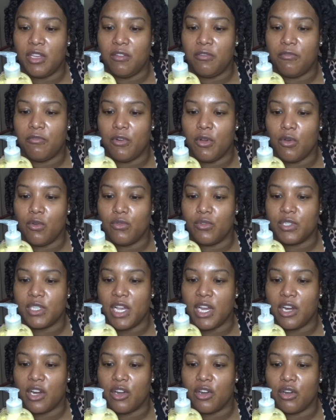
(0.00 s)
froze,
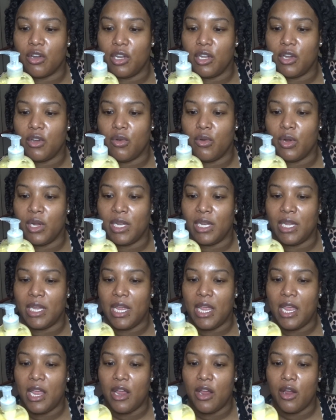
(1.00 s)
and curly coily
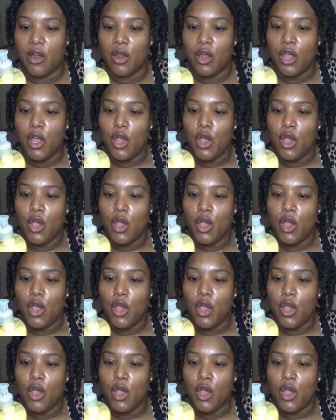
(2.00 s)
hair.